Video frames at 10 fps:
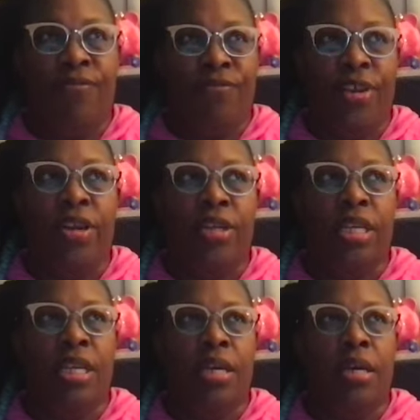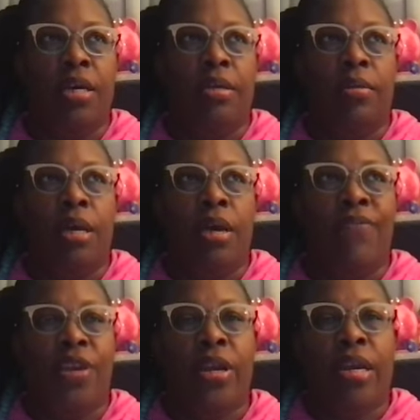fairly a
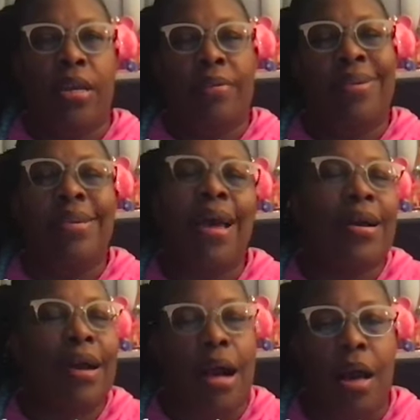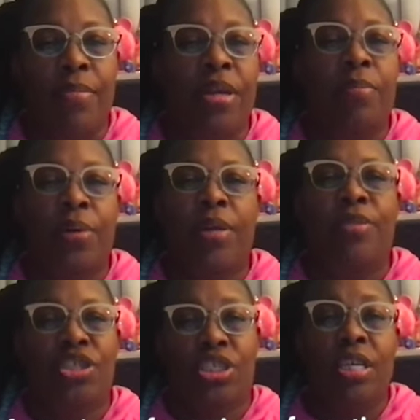very, not common, but a
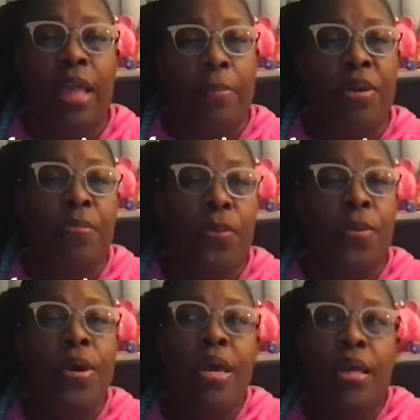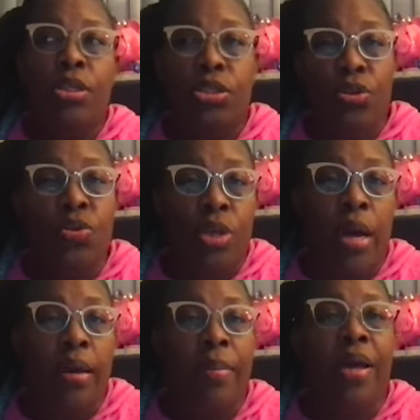machine that people do
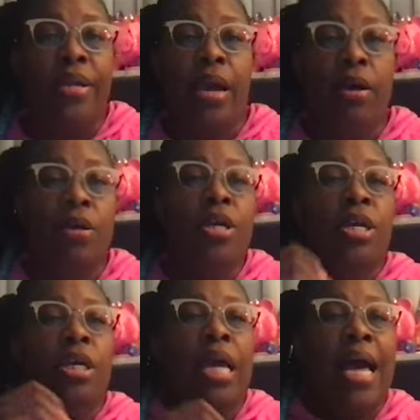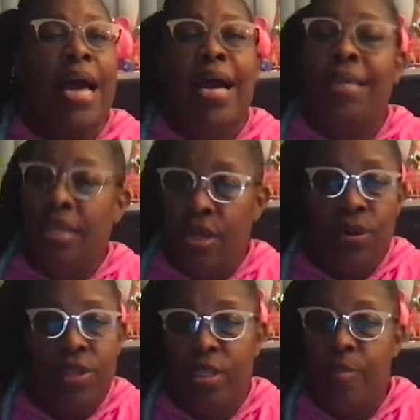talk about. Now, I didn't
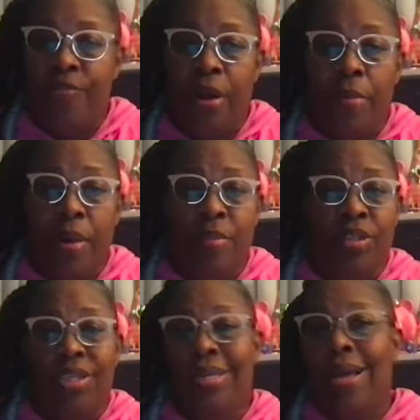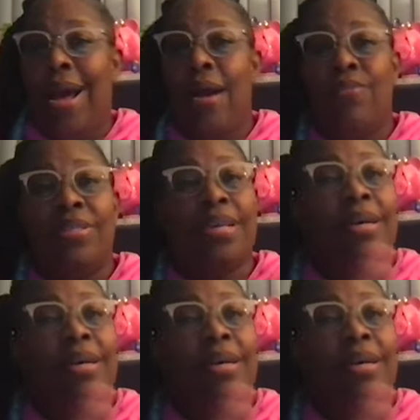know this before I bought my machine. I was